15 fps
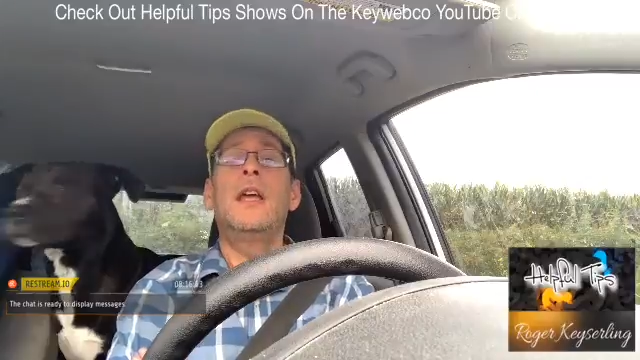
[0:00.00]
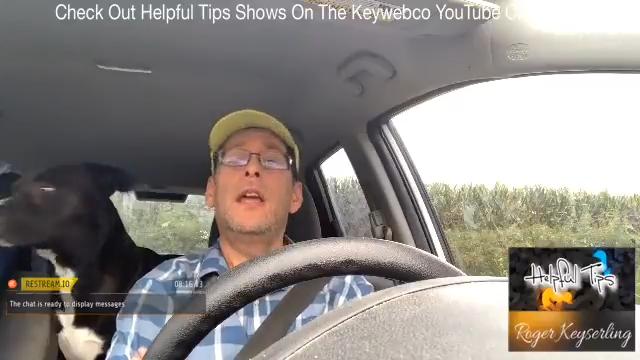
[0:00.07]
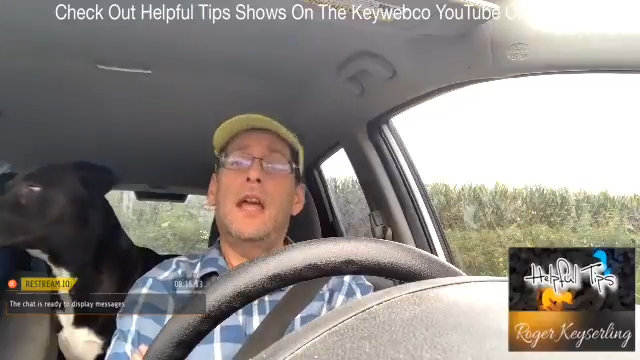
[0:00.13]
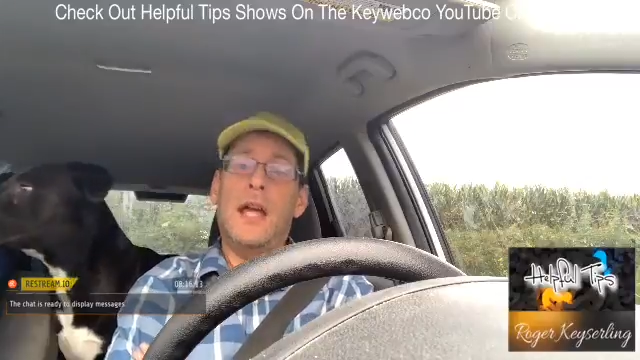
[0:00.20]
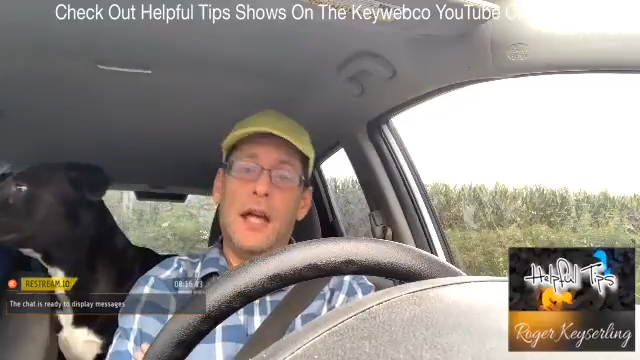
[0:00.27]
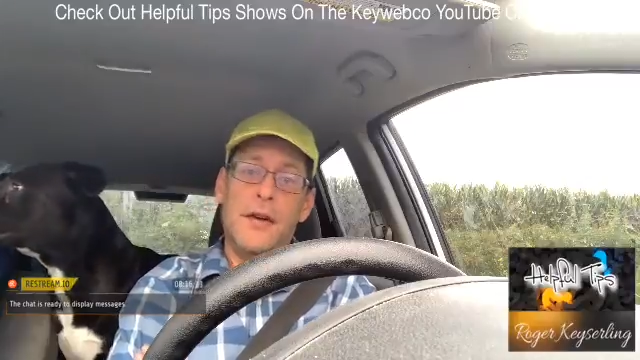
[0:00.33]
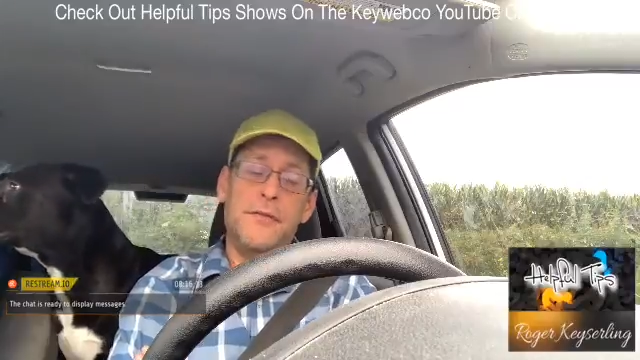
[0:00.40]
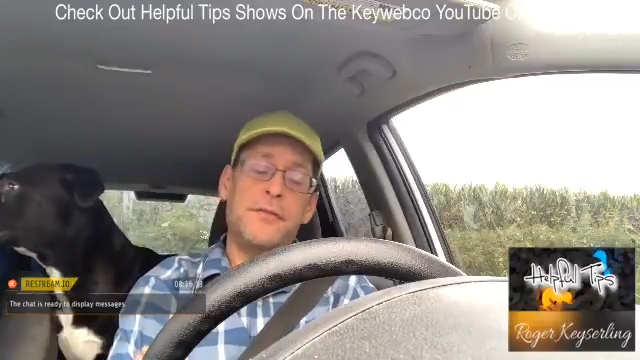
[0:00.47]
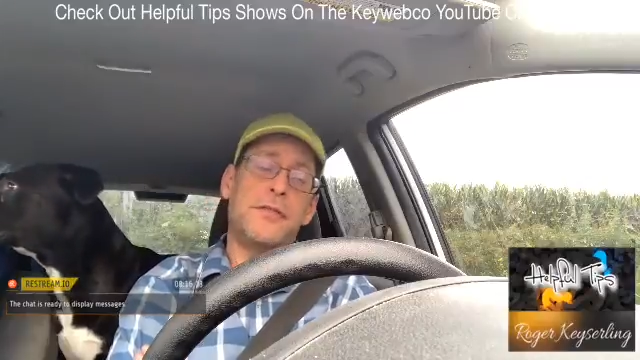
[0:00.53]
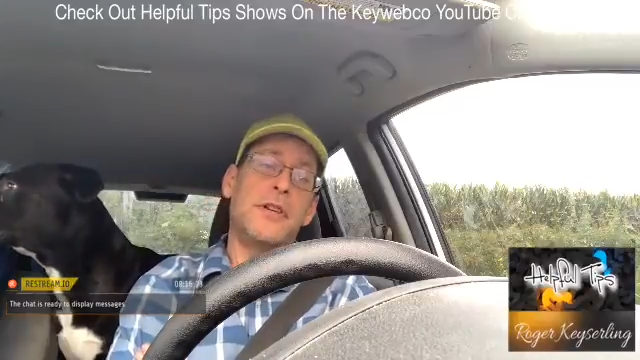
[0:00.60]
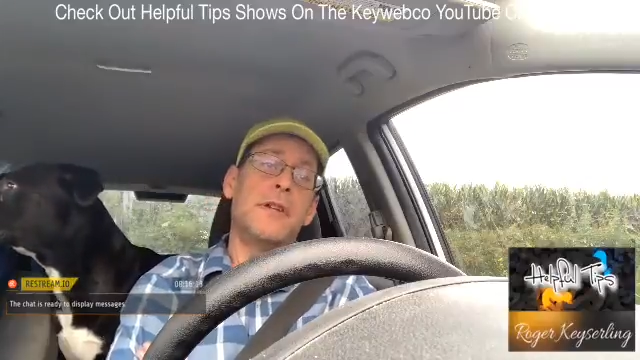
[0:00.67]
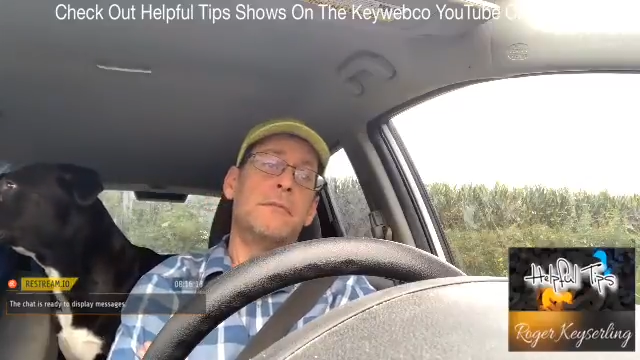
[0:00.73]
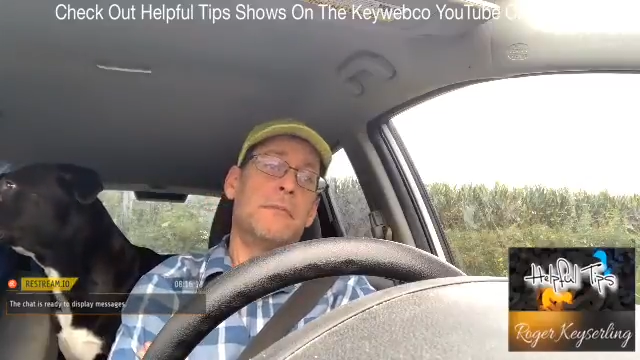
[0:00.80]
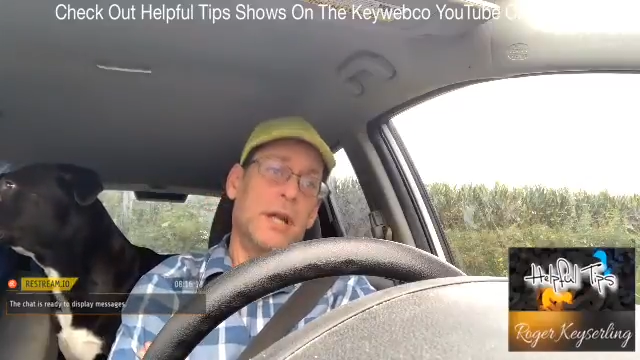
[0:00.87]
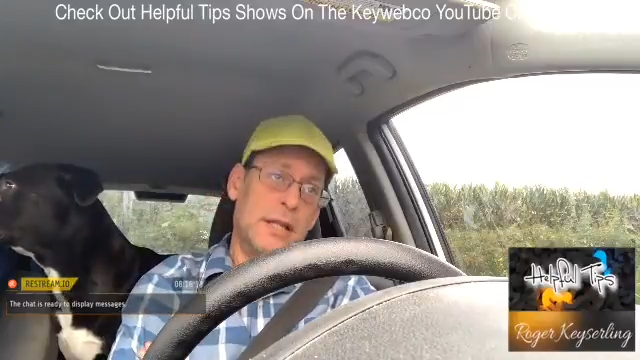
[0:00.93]

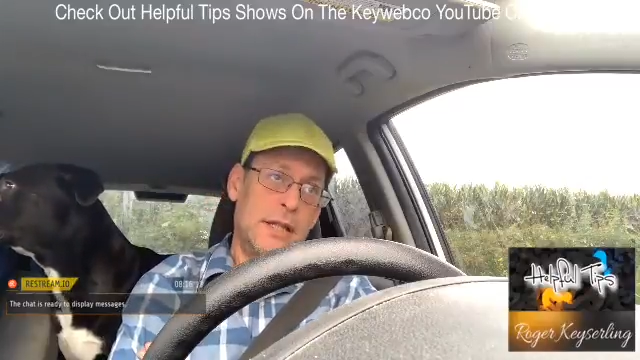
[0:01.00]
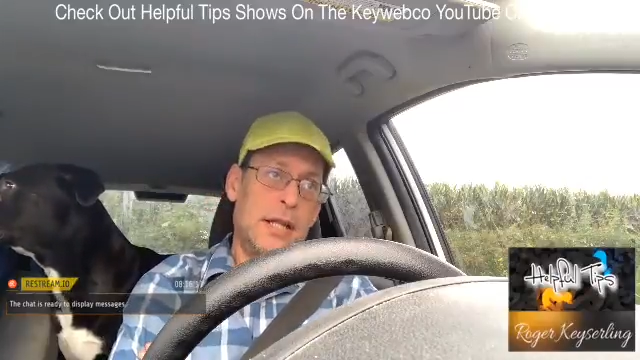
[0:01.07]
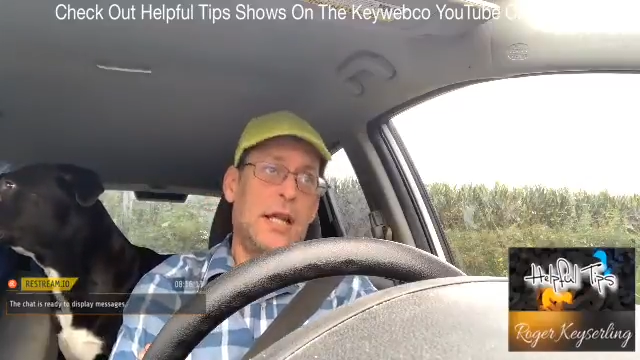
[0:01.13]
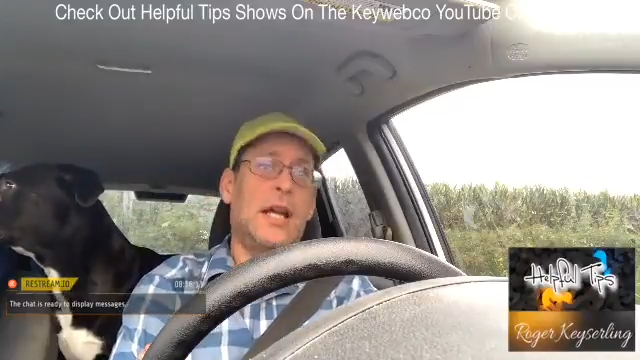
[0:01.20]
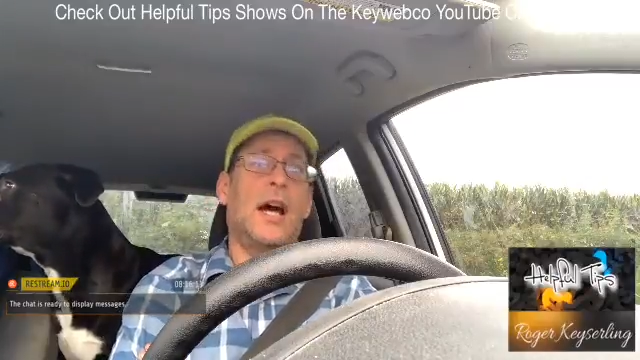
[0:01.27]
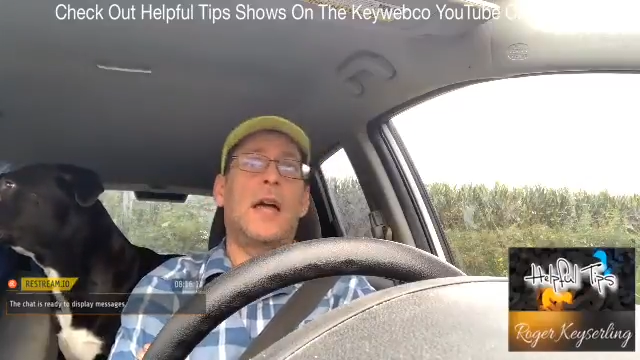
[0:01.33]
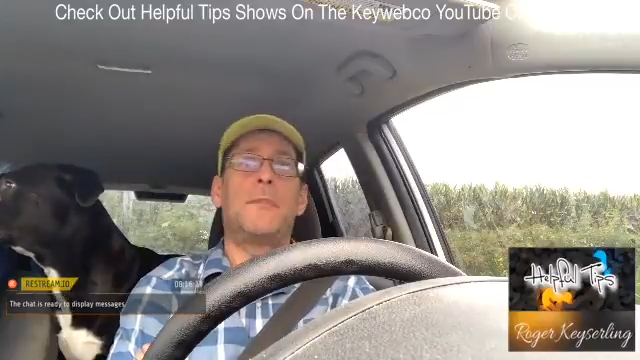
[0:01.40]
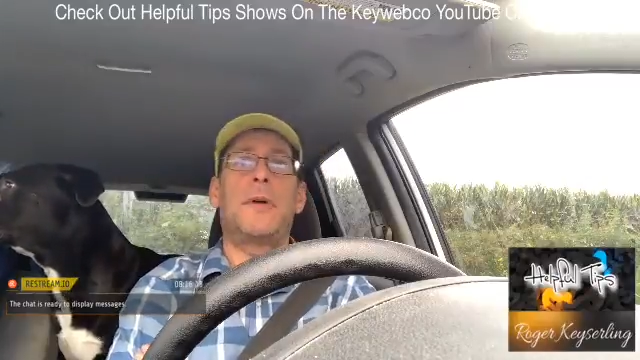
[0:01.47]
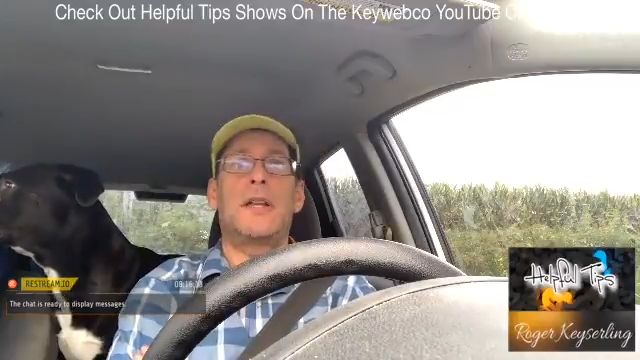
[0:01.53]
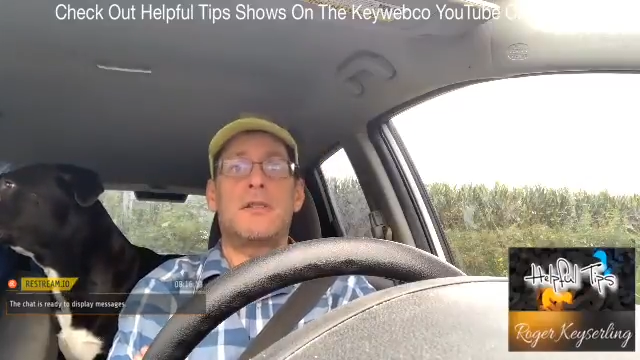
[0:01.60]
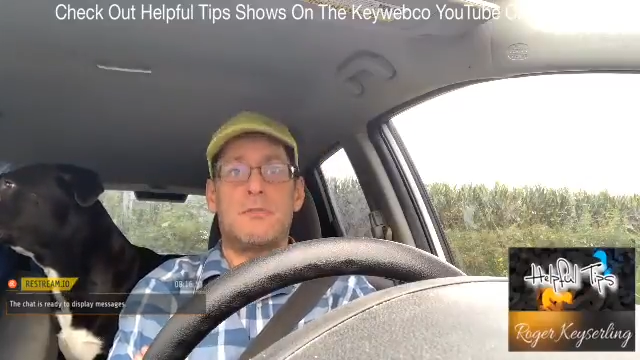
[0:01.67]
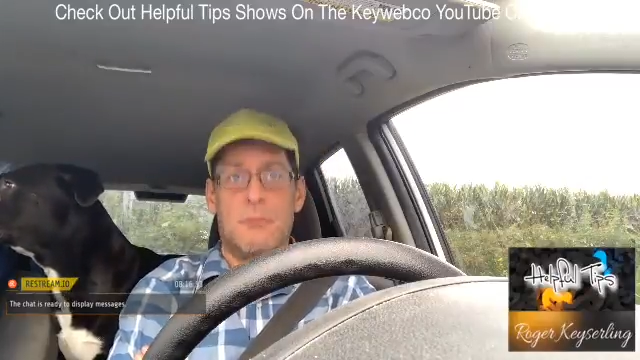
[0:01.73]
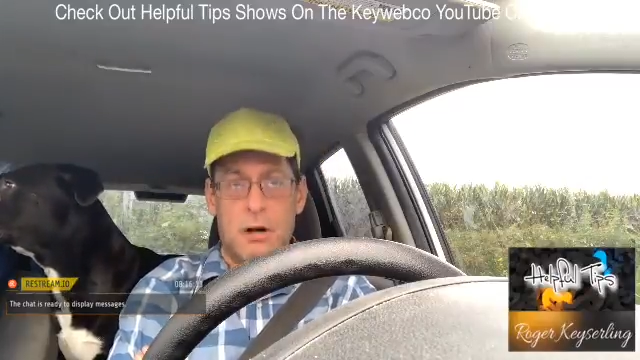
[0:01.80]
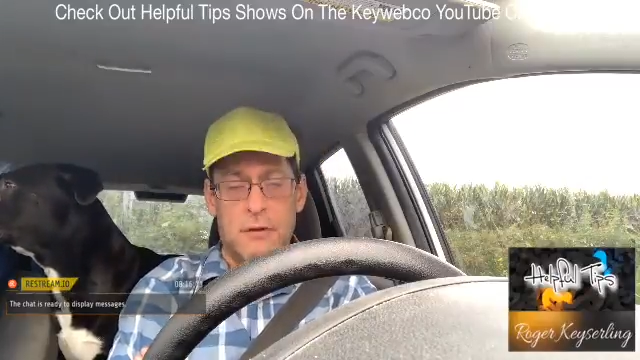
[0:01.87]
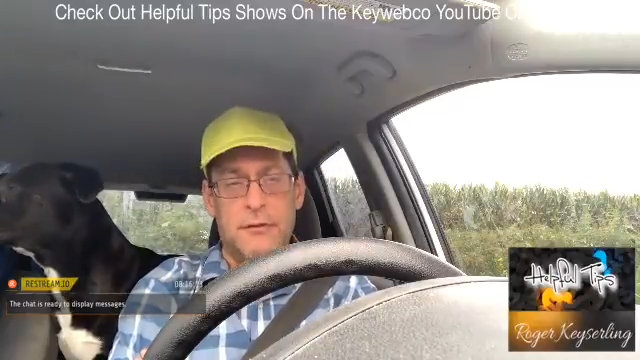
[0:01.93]
Every Monday, I pay
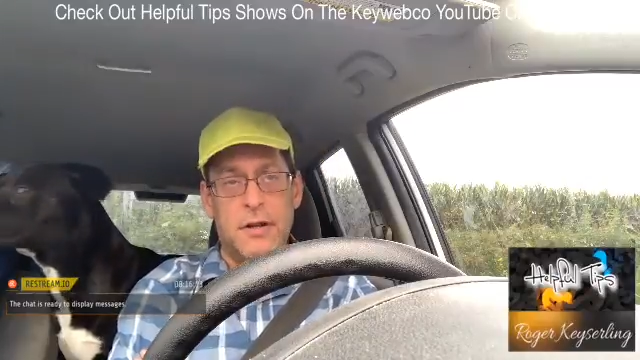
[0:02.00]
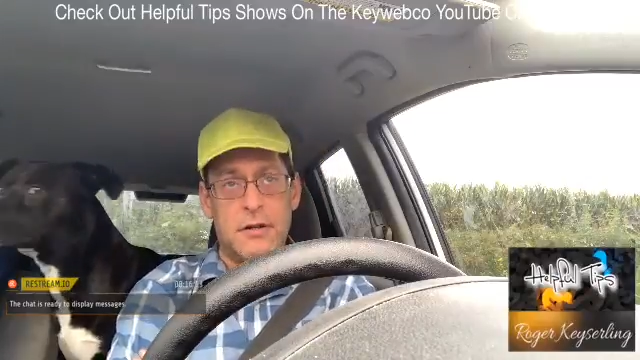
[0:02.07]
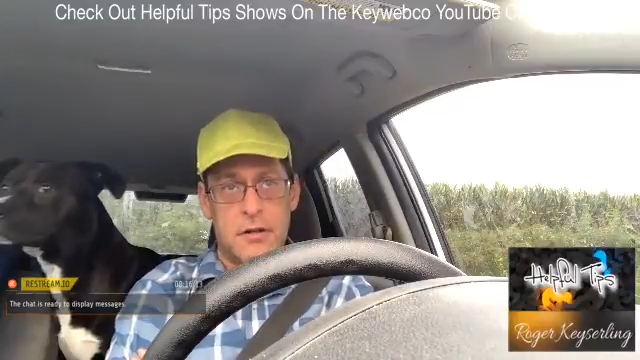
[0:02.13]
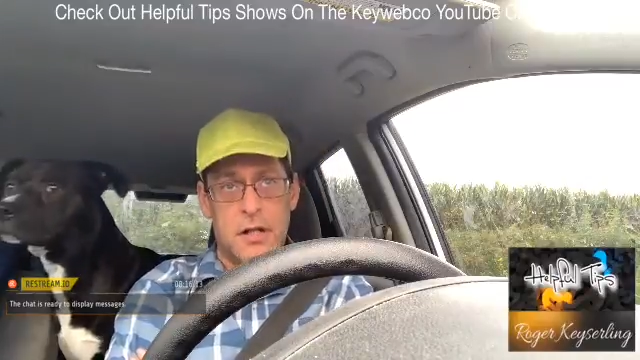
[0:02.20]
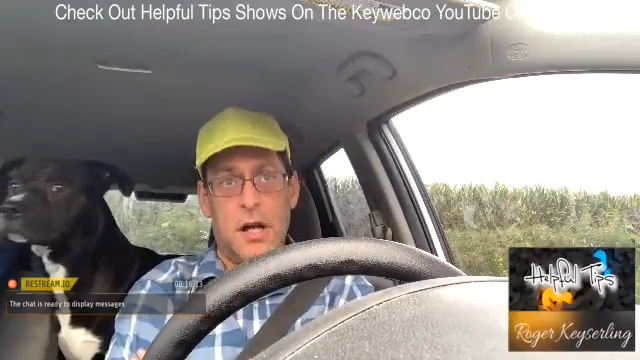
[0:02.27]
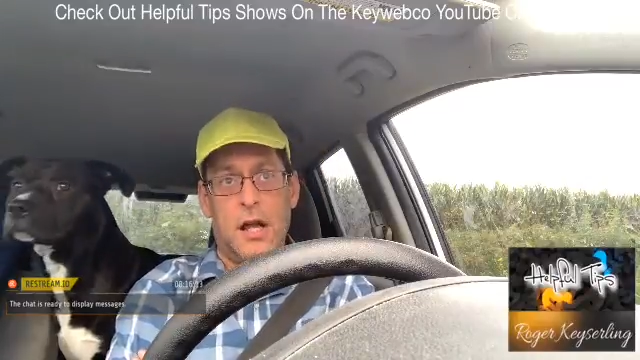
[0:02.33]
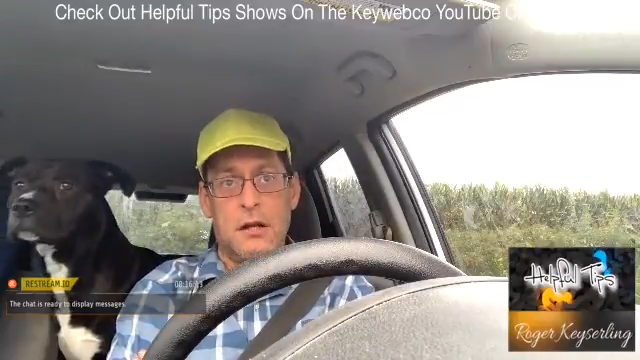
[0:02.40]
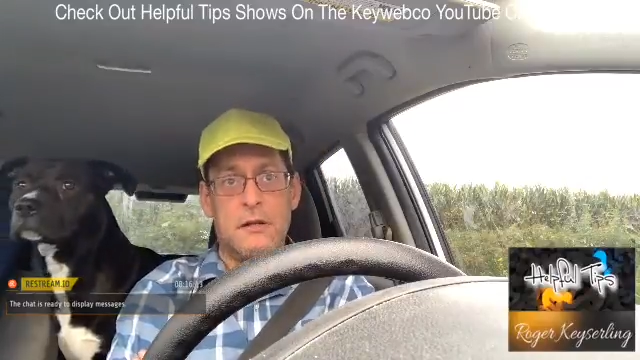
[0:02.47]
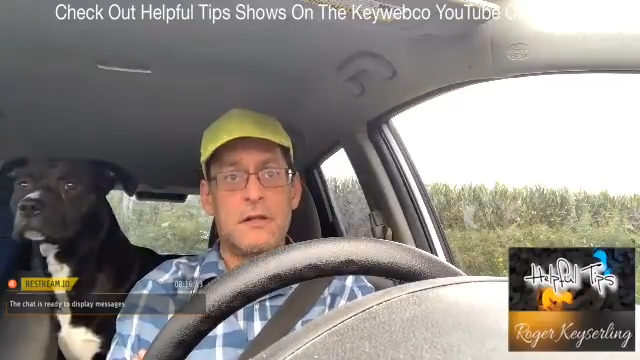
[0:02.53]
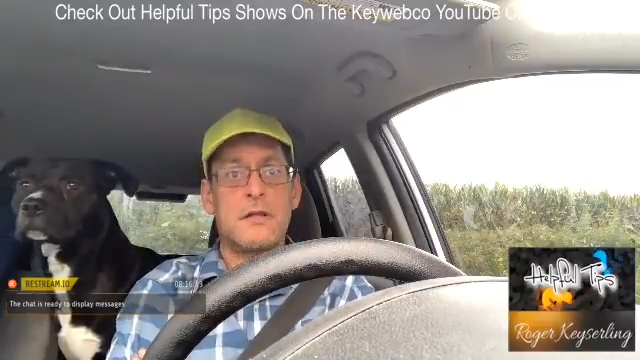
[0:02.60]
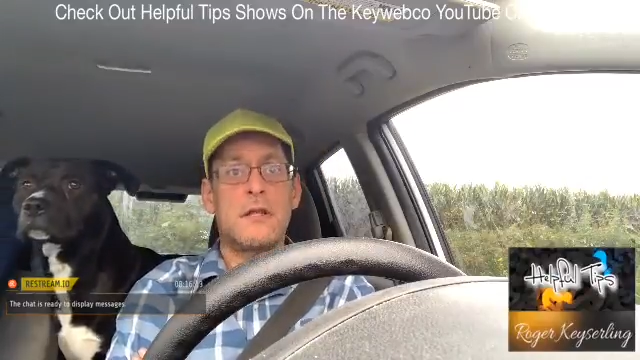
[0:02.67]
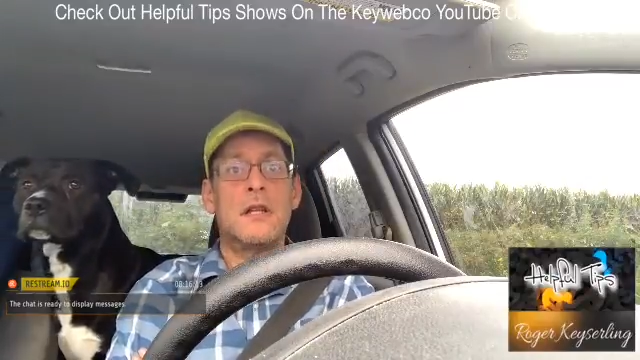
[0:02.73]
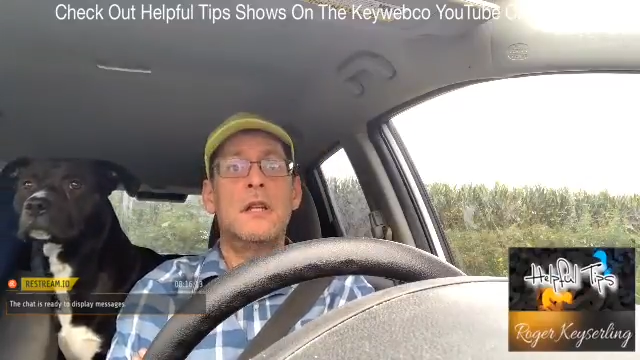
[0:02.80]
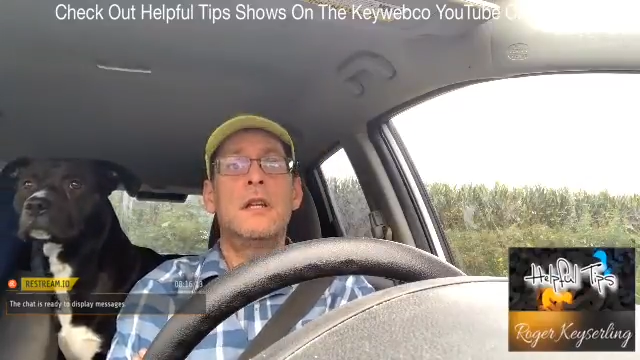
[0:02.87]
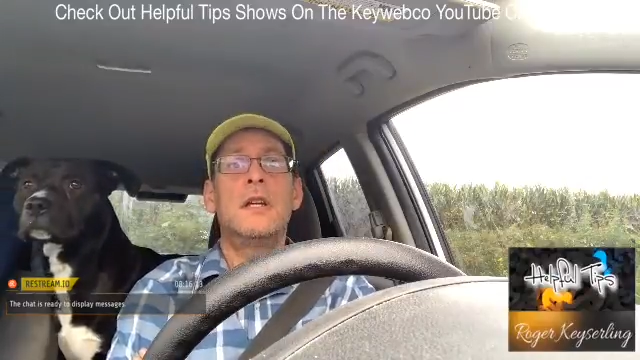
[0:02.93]
$1,200,